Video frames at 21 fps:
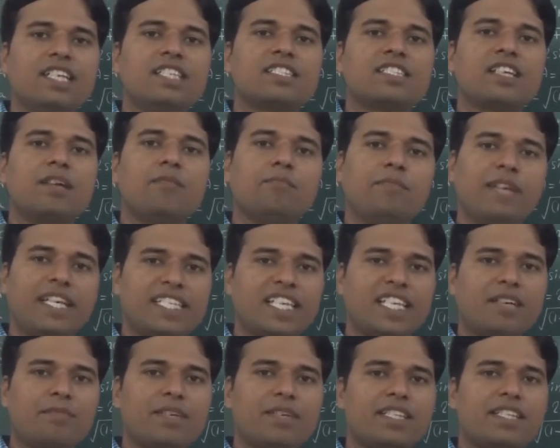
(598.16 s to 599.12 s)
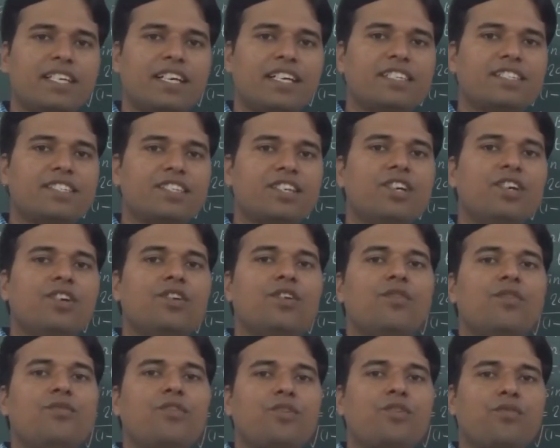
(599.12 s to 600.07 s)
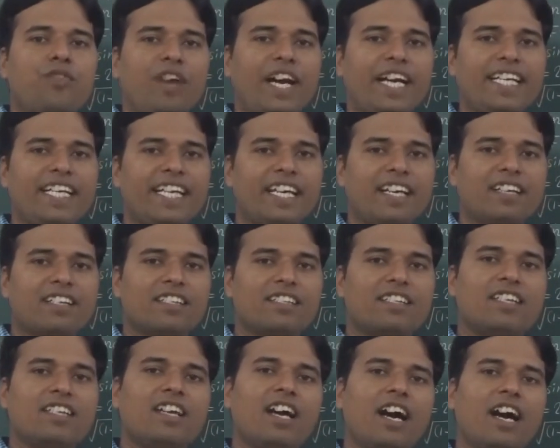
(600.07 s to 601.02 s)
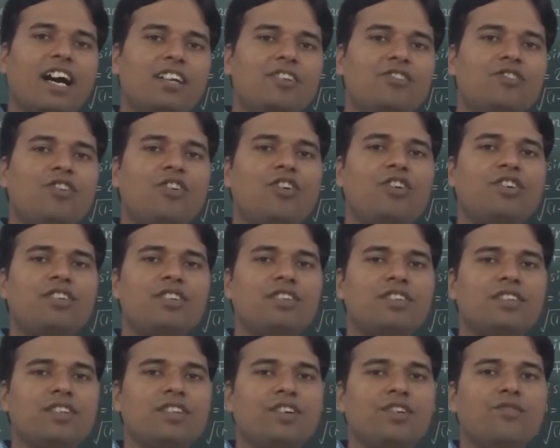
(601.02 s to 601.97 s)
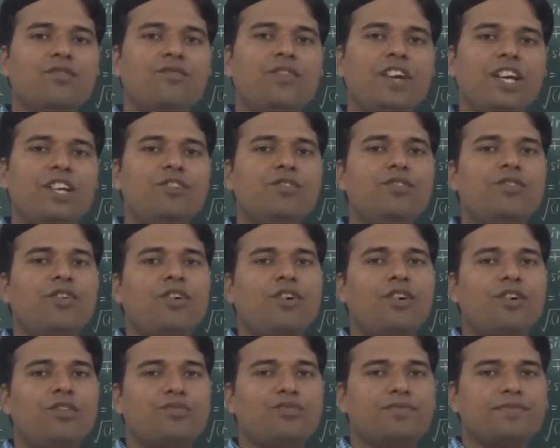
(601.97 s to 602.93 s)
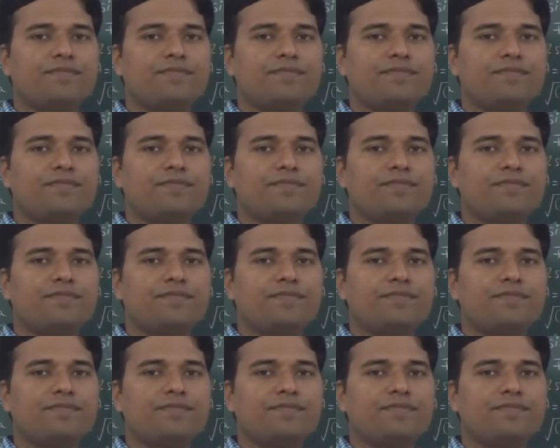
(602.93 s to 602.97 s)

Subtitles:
some basic methods for finding the unknown value of